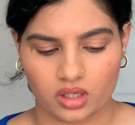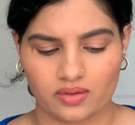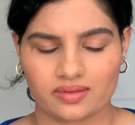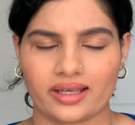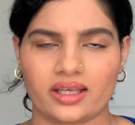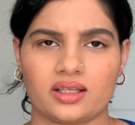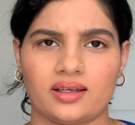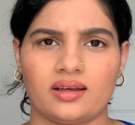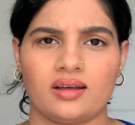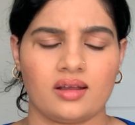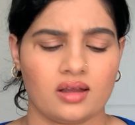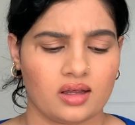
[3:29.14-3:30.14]
like
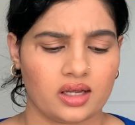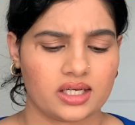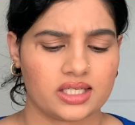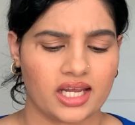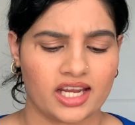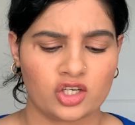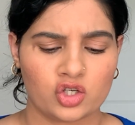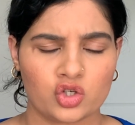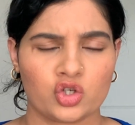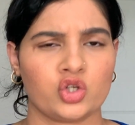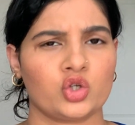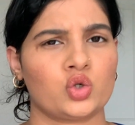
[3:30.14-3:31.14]
10
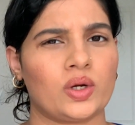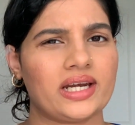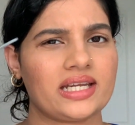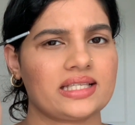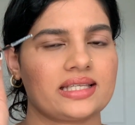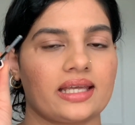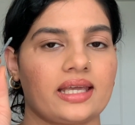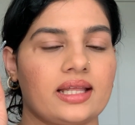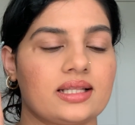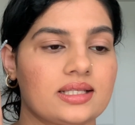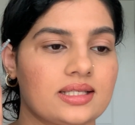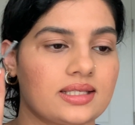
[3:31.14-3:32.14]
to 20
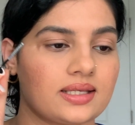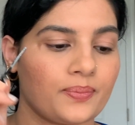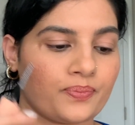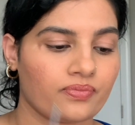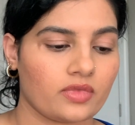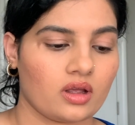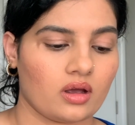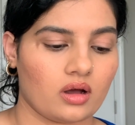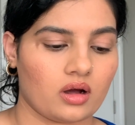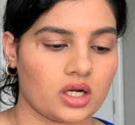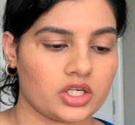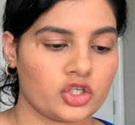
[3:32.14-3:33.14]
seconds
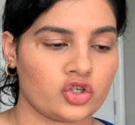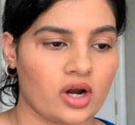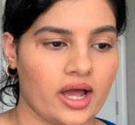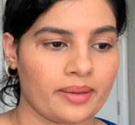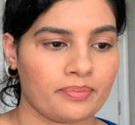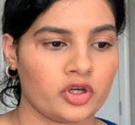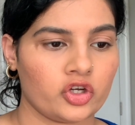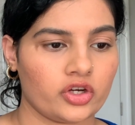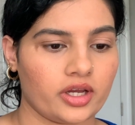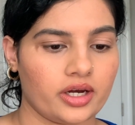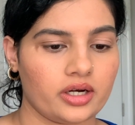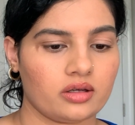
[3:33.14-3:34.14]
dry
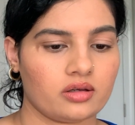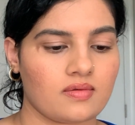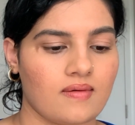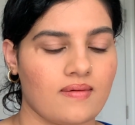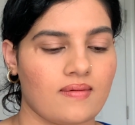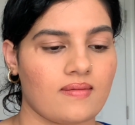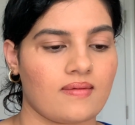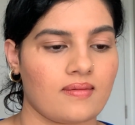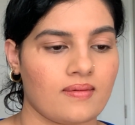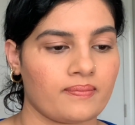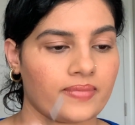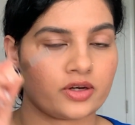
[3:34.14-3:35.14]
period
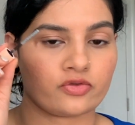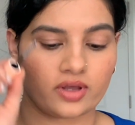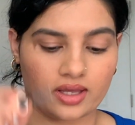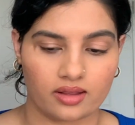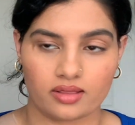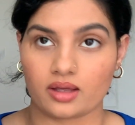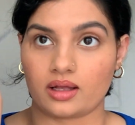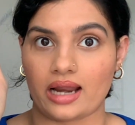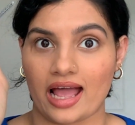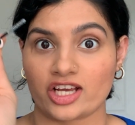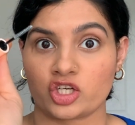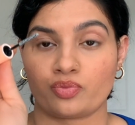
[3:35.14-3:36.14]
between the
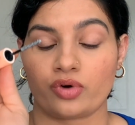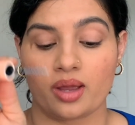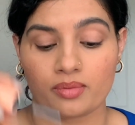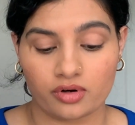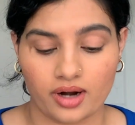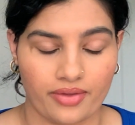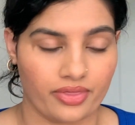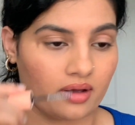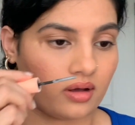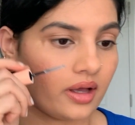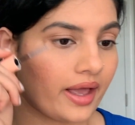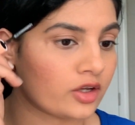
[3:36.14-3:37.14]
lash primer and
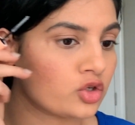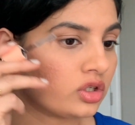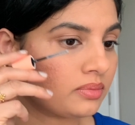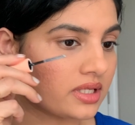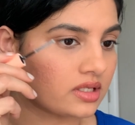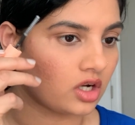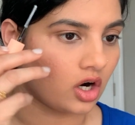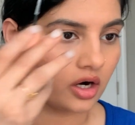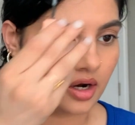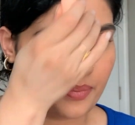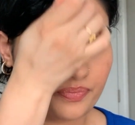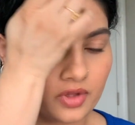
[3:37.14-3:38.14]
the actual
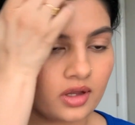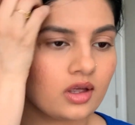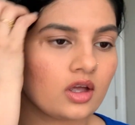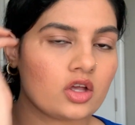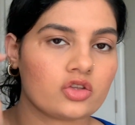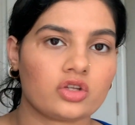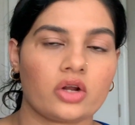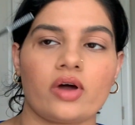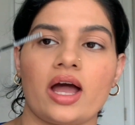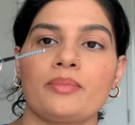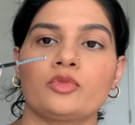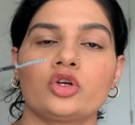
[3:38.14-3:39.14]
mascara. So now
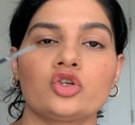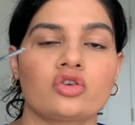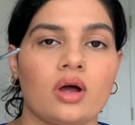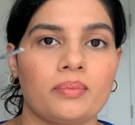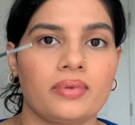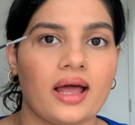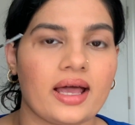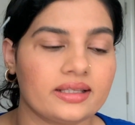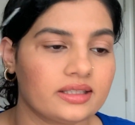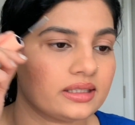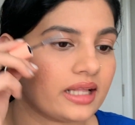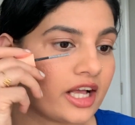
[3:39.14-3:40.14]
I'm going to apply
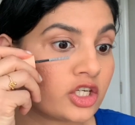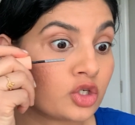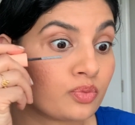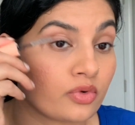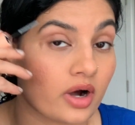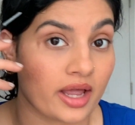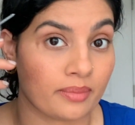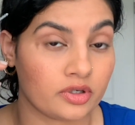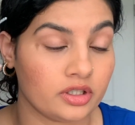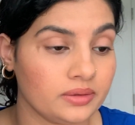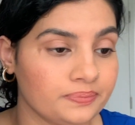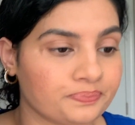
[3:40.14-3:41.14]
the lash
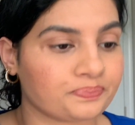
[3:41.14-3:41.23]
primer.